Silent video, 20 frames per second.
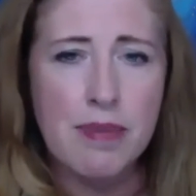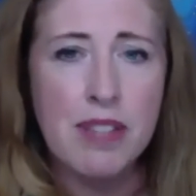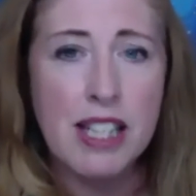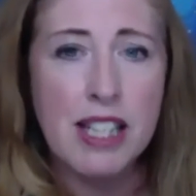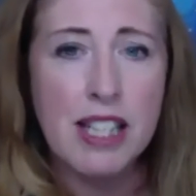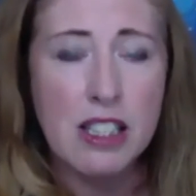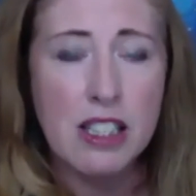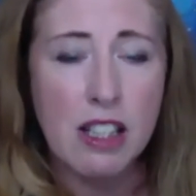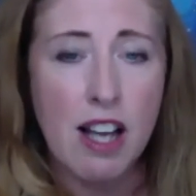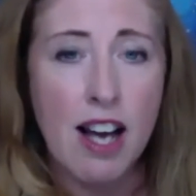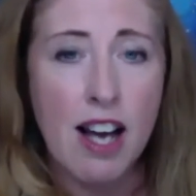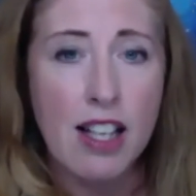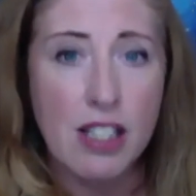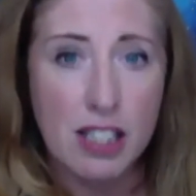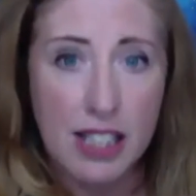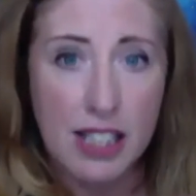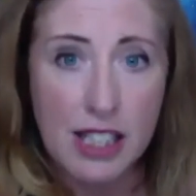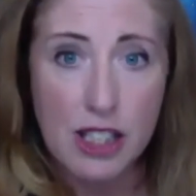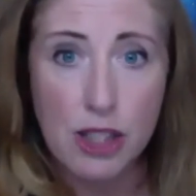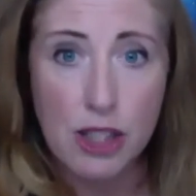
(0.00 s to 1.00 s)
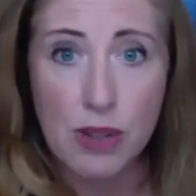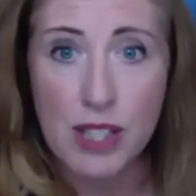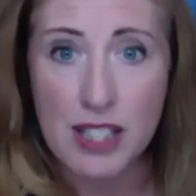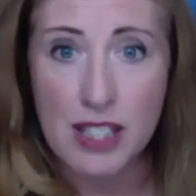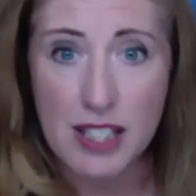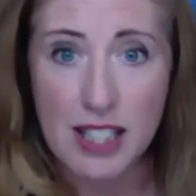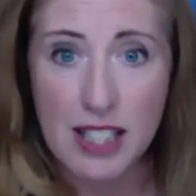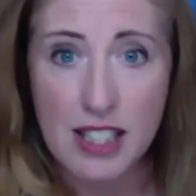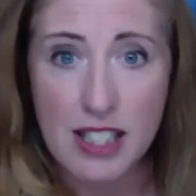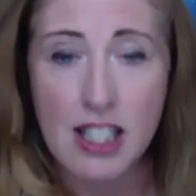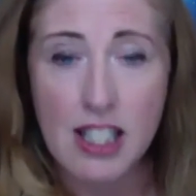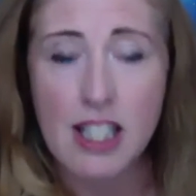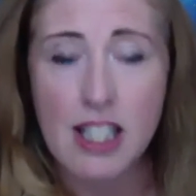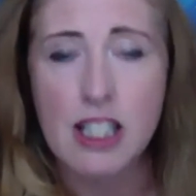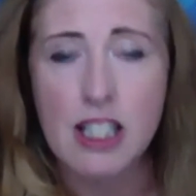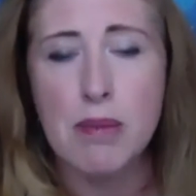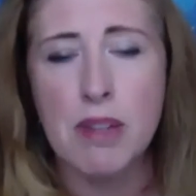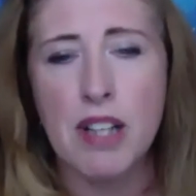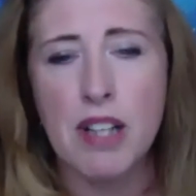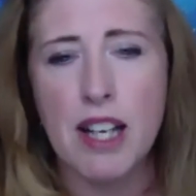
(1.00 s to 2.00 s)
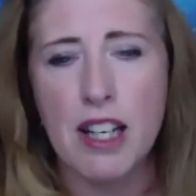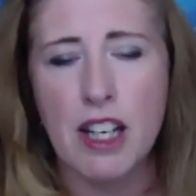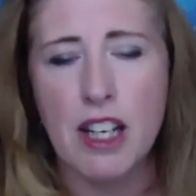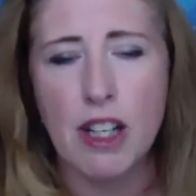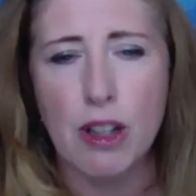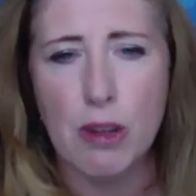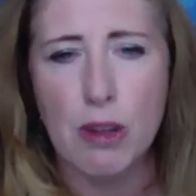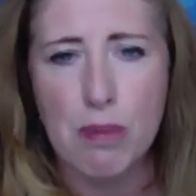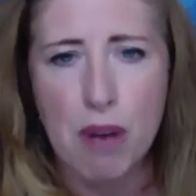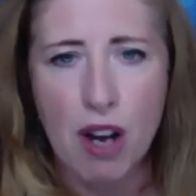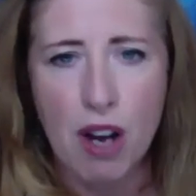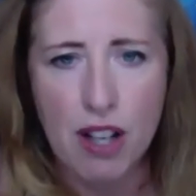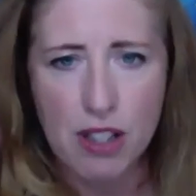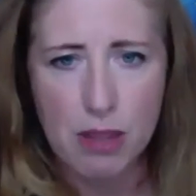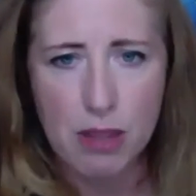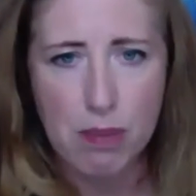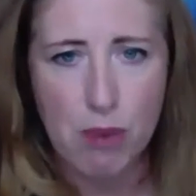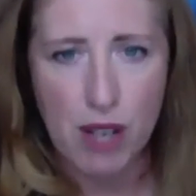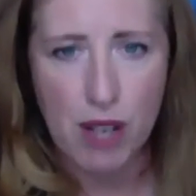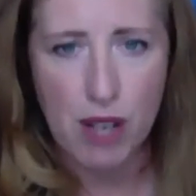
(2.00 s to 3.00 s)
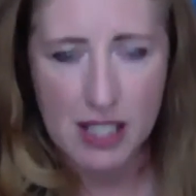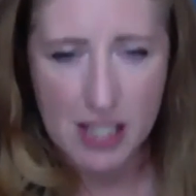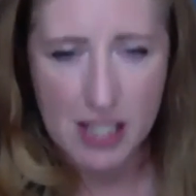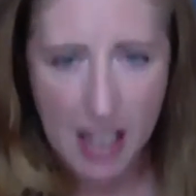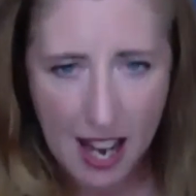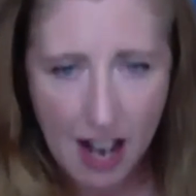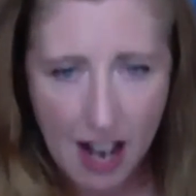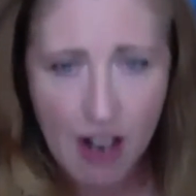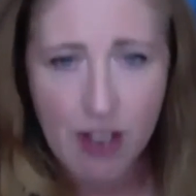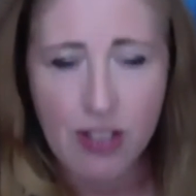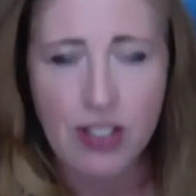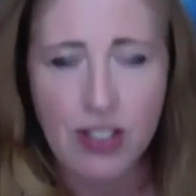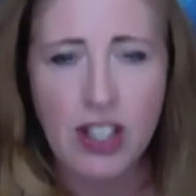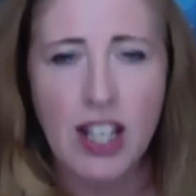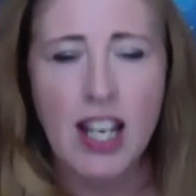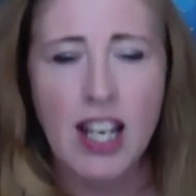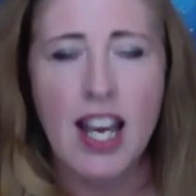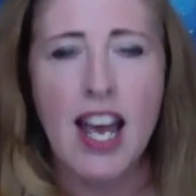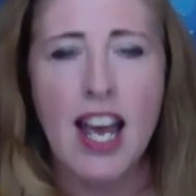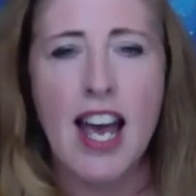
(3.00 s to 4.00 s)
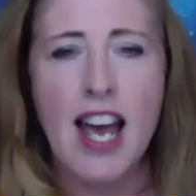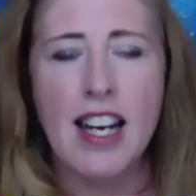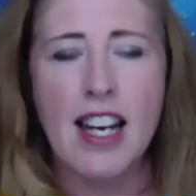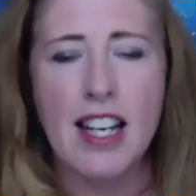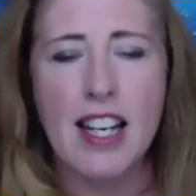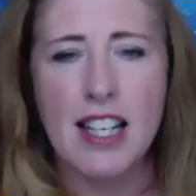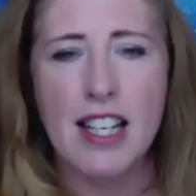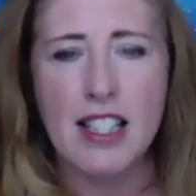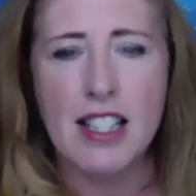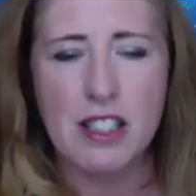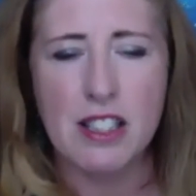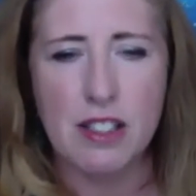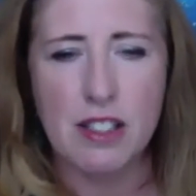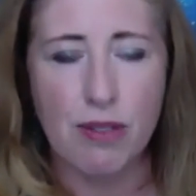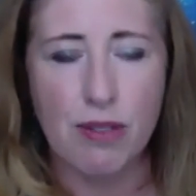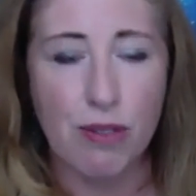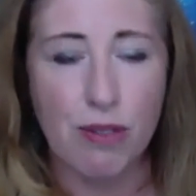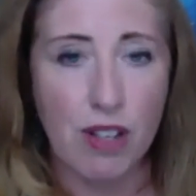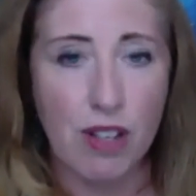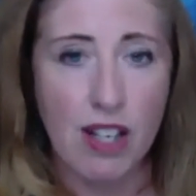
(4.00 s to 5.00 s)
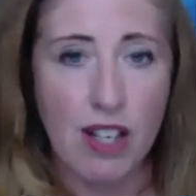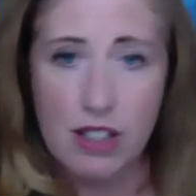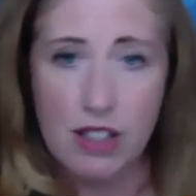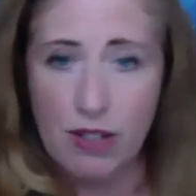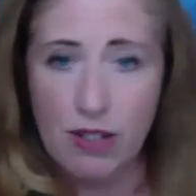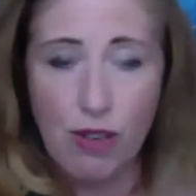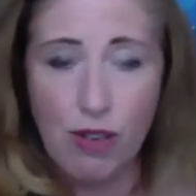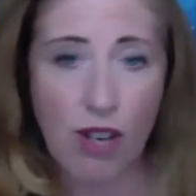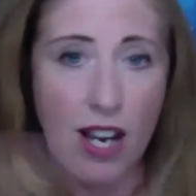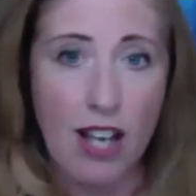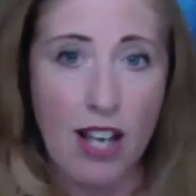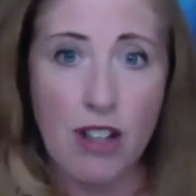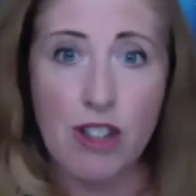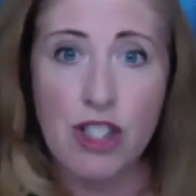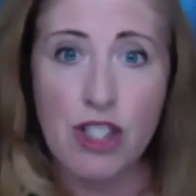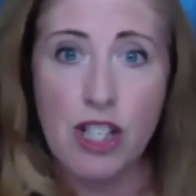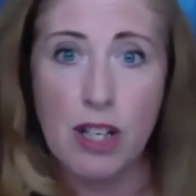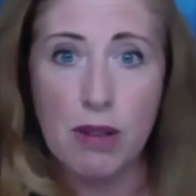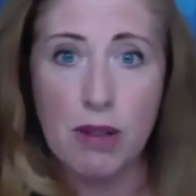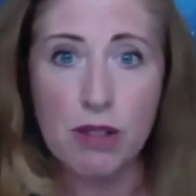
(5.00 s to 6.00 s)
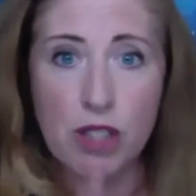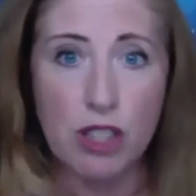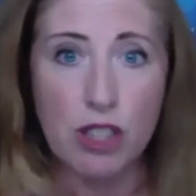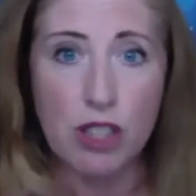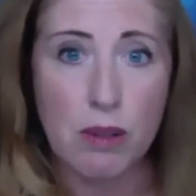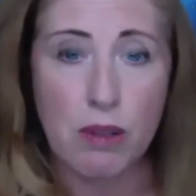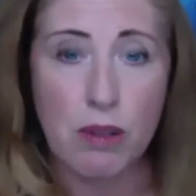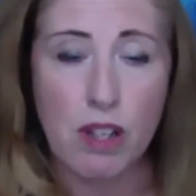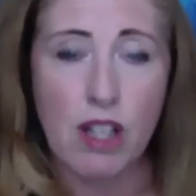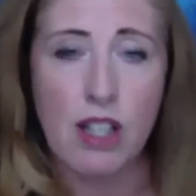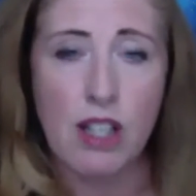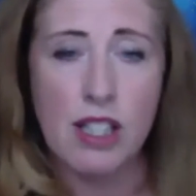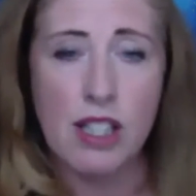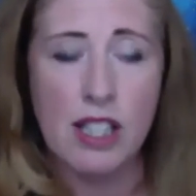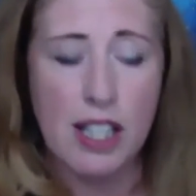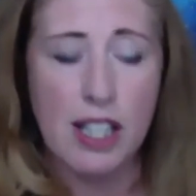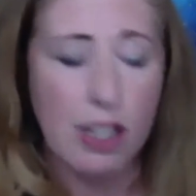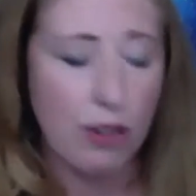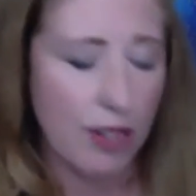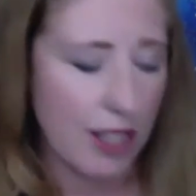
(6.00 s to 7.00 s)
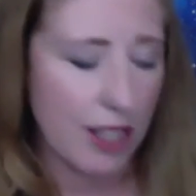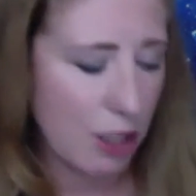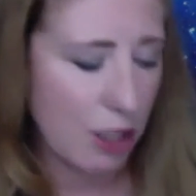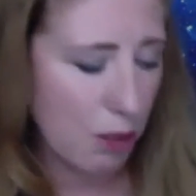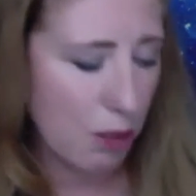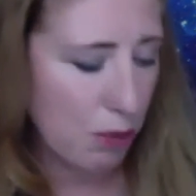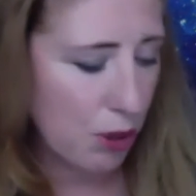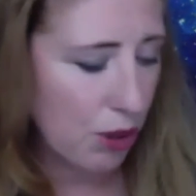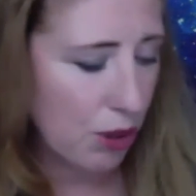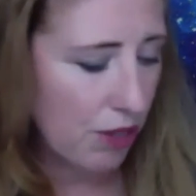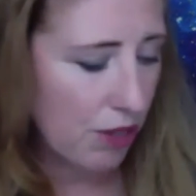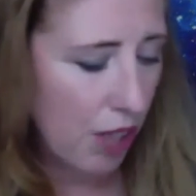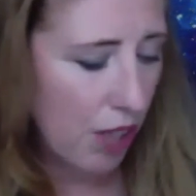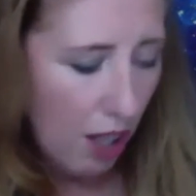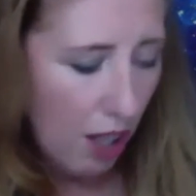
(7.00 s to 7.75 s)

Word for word: these laws cease to exist because the molecular bonds break down and it's it's free energy just continuing to move